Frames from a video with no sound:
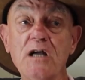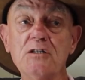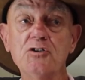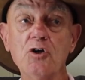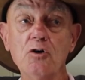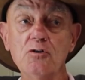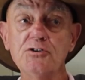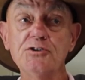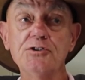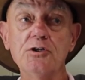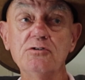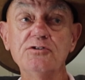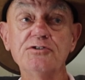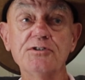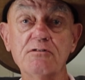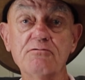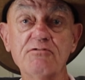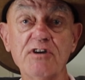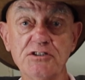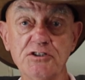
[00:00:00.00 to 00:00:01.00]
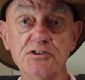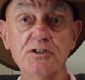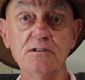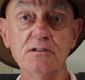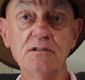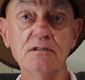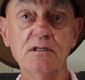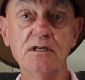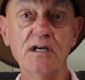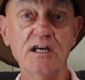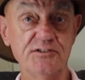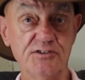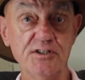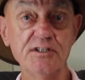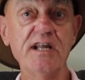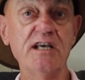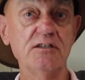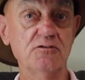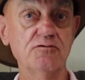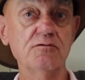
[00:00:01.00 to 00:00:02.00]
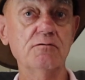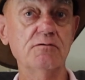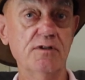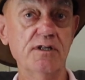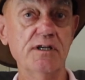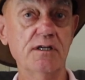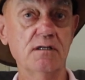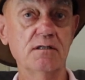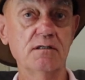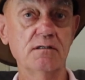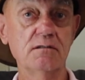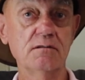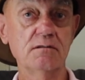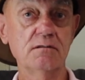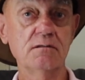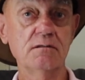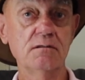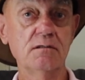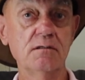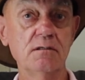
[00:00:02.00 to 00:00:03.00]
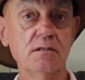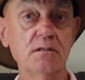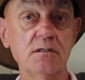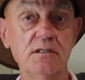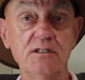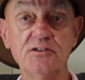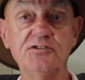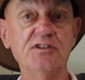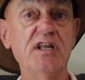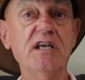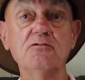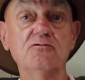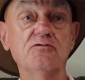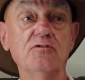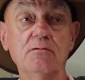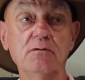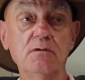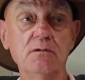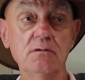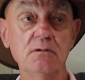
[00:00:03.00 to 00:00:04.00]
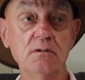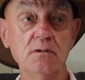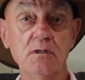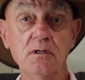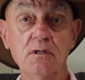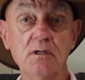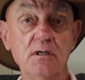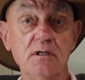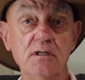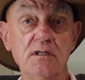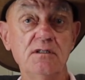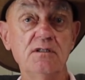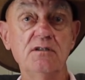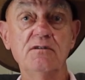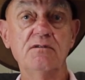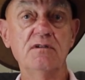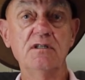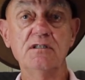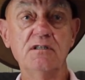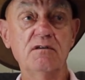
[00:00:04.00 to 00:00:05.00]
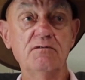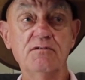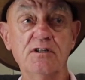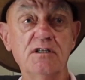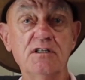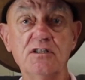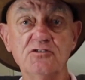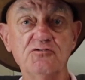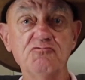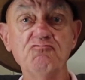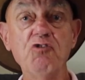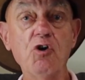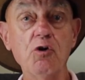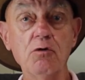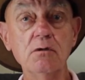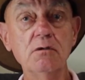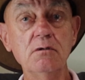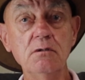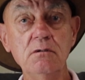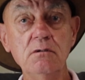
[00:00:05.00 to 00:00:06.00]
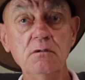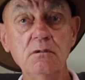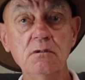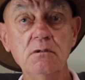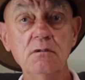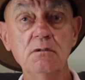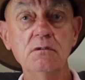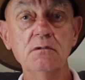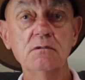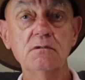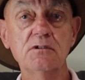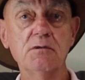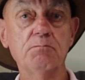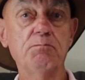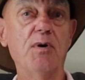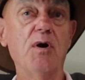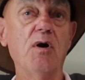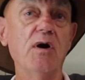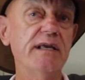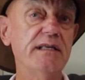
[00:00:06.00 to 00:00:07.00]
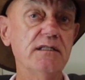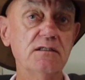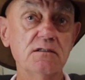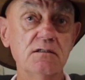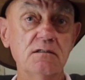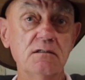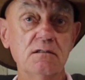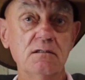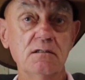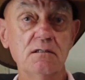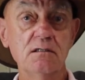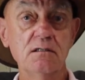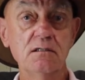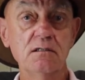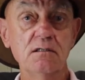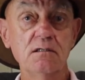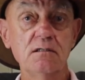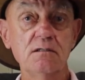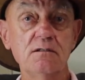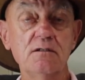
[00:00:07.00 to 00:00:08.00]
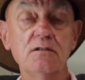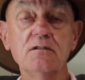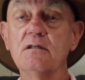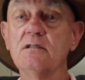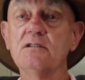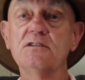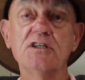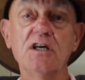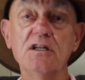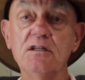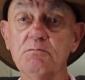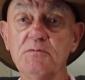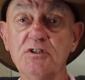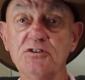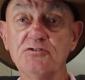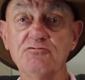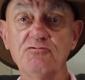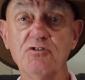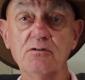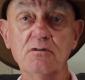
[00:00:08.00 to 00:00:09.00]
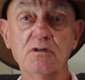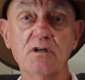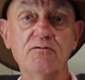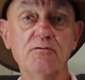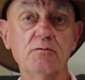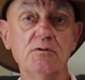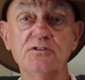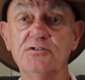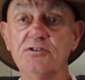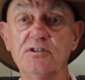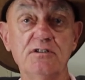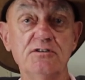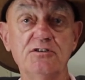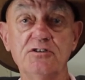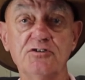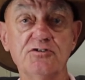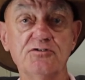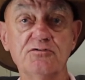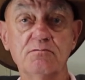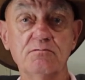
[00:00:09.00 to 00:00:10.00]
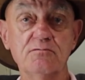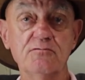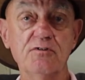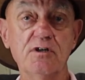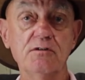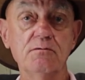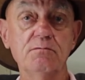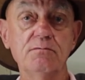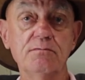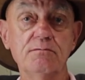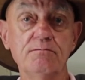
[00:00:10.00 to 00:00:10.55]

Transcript: dogs use aggression as a natural thing. It's natural. They don't think it's wrong to bite. You've got to tell them it's wrong, otherwise they'll just grow.